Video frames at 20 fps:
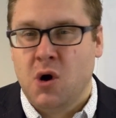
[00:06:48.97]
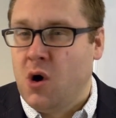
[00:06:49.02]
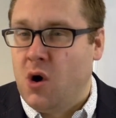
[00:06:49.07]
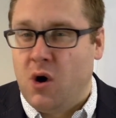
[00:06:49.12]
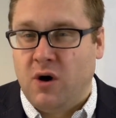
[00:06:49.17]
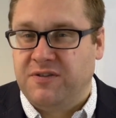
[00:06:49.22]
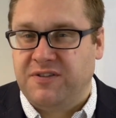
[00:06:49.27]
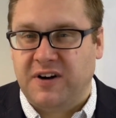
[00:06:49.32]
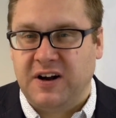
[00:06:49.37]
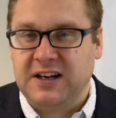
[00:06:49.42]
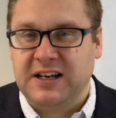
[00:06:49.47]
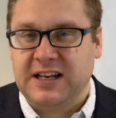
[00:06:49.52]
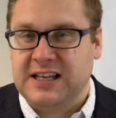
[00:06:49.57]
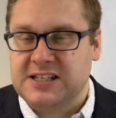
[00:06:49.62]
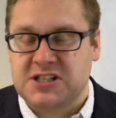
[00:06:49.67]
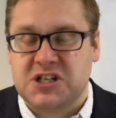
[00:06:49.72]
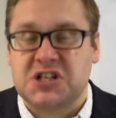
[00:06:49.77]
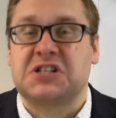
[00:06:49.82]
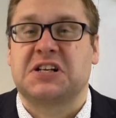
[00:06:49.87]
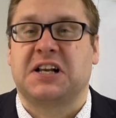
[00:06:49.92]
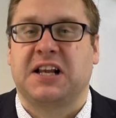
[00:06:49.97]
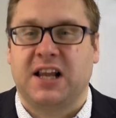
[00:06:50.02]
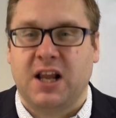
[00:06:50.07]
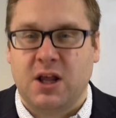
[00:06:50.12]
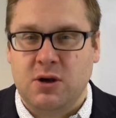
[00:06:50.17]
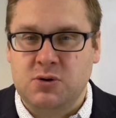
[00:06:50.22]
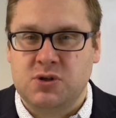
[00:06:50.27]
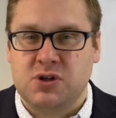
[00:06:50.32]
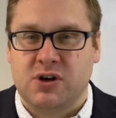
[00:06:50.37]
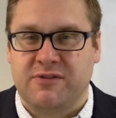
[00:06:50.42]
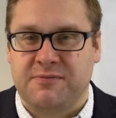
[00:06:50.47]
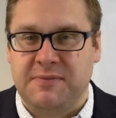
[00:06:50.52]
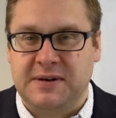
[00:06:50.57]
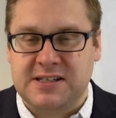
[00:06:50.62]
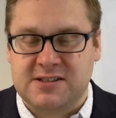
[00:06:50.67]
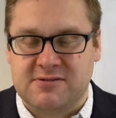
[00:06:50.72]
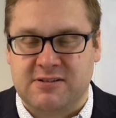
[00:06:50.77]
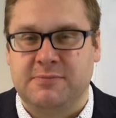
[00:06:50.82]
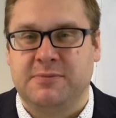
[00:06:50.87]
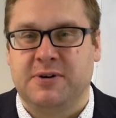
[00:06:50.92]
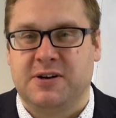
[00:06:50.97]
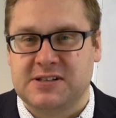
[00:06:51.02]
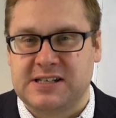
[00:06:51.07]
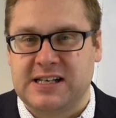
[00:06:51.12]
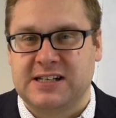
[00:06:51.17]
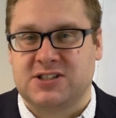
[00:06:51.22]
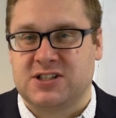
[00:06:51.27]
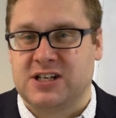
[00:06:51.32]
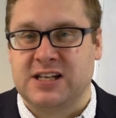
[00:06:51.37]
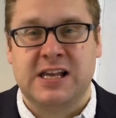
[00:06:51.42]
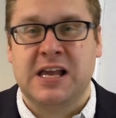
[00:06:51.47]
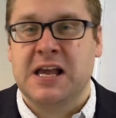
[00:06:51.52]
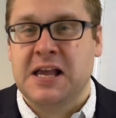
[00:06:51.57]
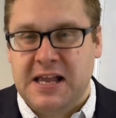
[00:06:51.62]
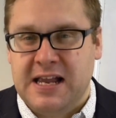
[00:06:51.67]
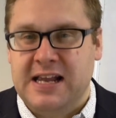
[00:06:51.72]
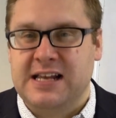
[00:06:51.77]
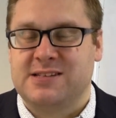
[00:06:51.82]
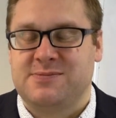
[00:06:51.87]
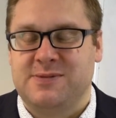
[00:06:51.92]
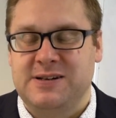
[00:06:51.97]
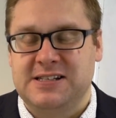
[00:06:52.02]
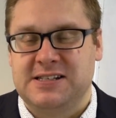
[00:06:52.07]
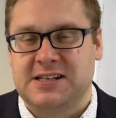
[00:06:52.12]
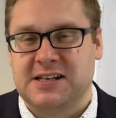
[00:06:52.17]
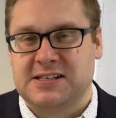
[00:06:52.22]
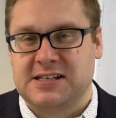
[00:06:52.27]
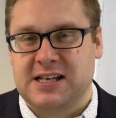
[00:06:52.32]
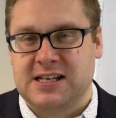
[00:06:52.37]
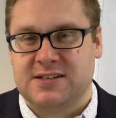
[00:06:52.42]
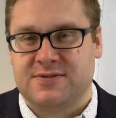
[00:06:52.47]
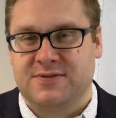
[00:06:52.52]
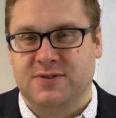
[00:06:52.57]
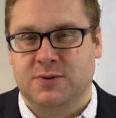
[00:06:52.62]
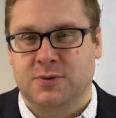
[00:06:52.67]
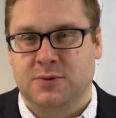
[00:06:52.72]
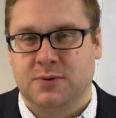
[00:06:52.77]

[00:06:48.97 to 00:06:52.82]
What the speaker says: or finally, it's just closure of mentoring because actually it's been successful.